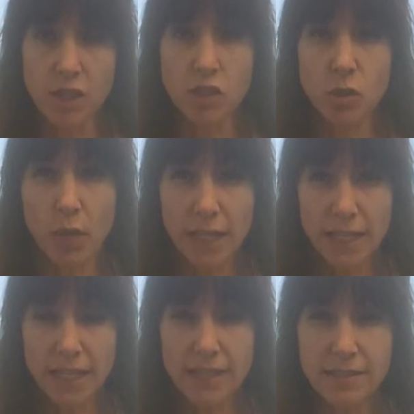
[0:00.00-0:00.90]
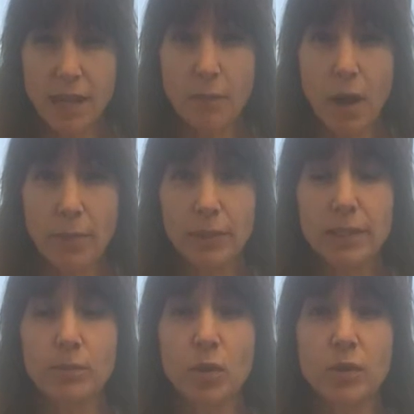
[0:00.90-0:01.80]
So anything that's not
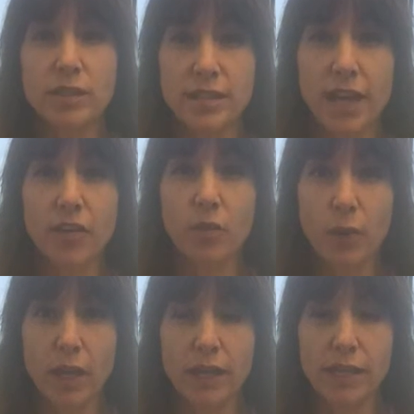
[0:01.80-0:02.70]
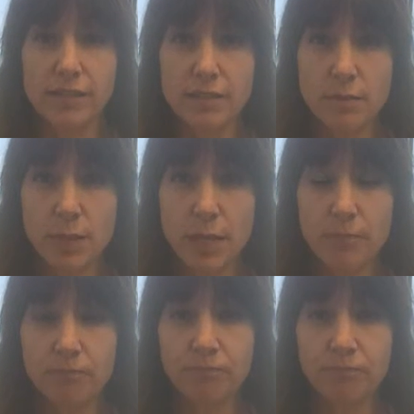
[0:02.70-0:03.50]
properly broken down the way it needs to be